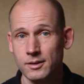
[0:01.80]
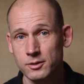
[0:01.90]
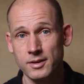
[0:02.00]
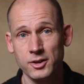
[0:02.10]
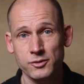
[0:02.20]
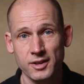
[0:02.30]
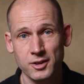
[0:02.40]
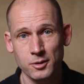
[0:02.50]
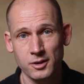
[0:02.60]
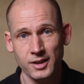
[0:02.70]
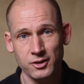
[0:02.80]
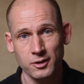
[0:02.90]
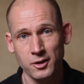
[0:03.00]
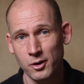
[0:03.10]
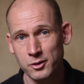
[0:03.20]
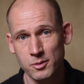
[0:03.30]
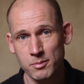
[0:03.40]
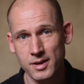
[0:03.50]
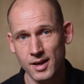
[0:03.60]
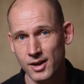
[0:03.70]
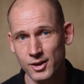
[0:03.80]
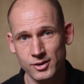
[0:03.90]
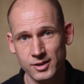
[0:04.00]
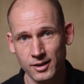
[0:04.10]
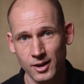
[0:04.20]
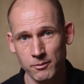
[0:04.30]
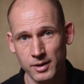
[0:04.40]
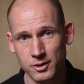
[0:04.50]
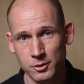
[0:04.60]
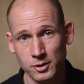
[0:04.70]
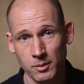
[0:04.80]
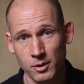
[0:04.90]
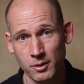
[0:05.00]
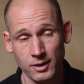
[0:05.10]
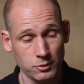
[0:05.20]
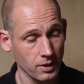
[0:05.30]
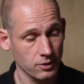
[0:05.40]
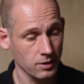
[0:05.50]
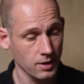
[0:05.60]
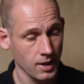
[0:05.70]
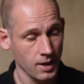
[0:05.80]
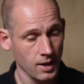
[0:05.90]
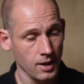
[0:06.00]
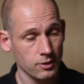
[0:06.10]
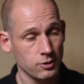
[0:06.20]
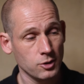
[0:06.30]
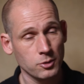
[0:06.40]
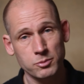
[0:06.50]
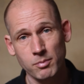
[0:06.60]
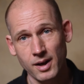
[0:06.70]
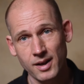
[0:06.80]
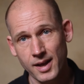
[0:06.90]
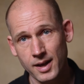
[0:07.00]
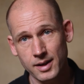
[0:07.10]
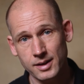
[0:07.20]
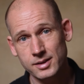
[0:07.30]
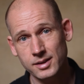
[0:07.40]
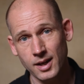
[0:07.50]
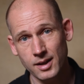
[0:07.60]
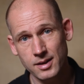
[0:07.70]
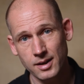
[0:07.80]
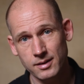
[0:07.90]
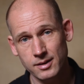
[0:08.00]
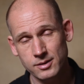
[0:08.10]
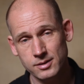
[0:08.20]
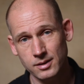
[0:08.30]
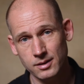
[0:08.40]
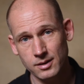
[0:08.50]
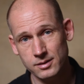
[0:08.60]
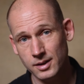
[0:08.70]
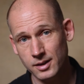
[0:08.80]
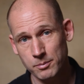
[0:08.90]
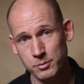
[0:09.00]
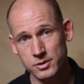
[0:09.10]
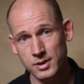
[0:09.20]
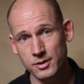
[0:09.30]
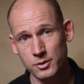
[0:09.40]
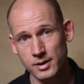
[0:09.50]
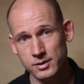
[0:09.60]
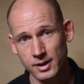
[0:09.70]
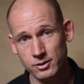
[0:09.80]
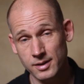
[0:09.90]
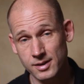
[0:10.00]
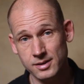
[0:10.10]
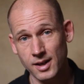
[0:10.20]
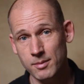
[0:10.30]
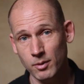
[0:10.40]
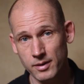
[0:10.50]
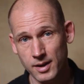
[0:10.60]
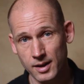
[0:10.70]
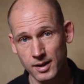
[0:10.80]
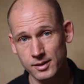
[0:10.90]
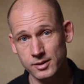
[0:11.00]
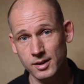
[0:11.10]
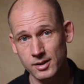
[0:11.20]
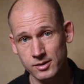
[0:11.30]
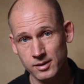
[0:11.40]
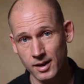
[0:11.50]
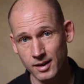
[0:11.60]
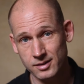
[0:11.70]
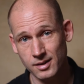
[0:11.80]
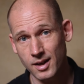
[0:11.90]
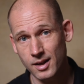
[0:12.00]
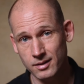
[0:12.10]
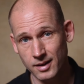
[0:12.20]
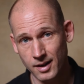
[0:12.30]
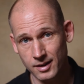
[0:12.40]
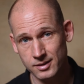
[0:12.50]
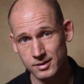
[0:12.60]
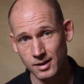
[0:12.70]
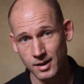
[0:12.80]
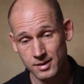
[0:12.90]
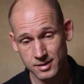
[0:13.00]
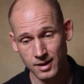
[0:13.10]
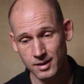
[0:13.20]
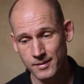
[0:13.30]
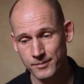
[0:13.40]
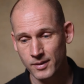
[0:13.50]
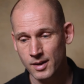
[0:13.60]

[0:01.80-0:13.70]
Today's video is actually going to be a setup video. So I'm going to actually to use my NX10 and this uh, setup procedure is actually the same on the NX6, NX8 and NX10.